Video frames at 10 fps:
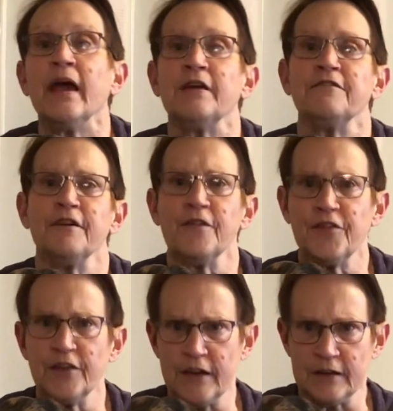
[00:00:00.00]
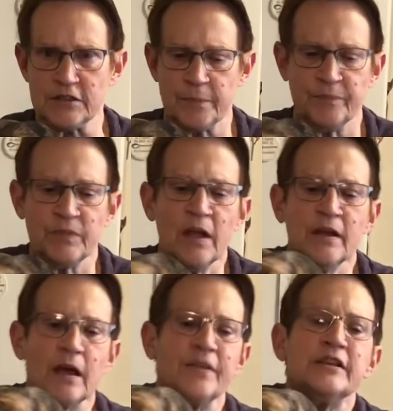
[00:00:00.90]
and fun things.
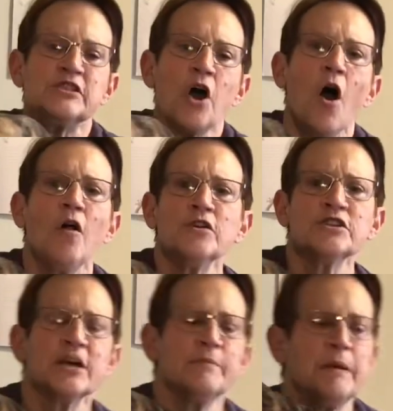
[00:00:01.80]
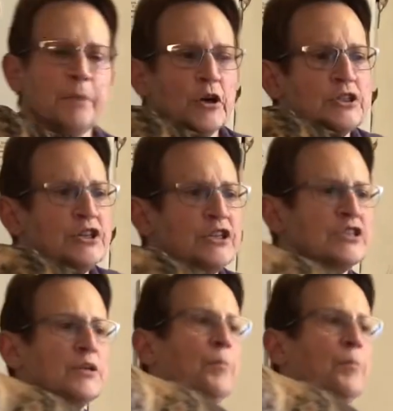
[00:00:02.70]
Now these collars can be purchased